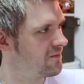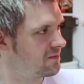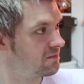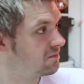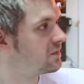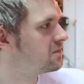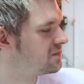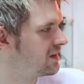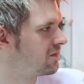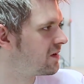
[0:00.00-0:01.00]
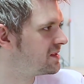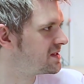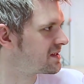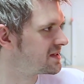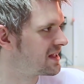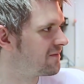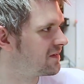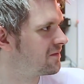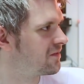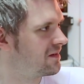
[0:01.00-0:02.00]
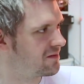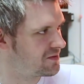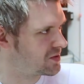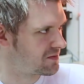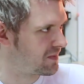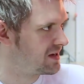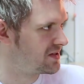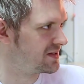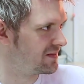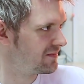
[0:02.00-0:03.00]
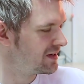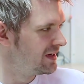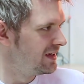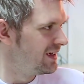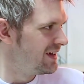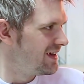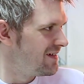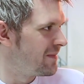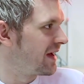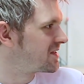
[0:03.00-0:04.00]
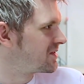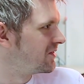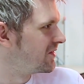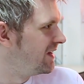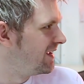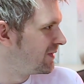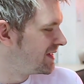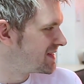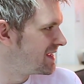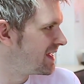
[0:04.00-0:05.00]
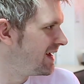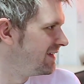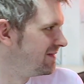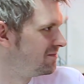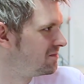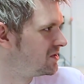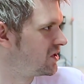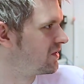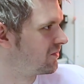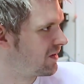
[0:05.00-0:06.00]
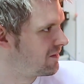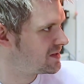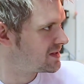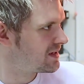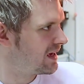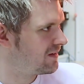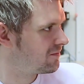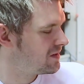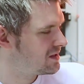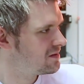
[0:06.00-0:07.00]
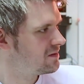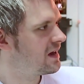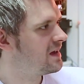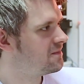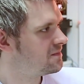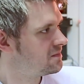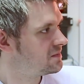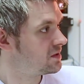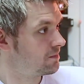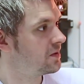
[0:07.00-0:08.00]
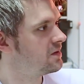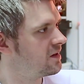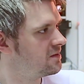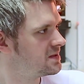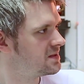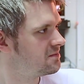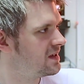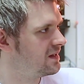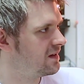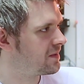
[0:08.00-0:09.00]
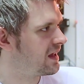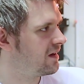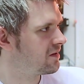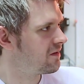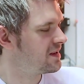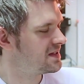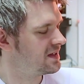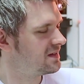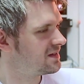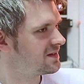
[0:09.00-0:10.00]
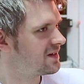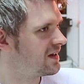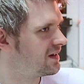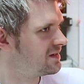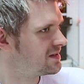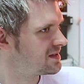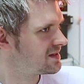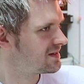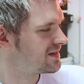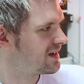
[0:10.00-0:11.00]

have writers on staff that have written hundreds of pages of backstory and things like that and journal notes, and we do aim to put those in the player-created islands,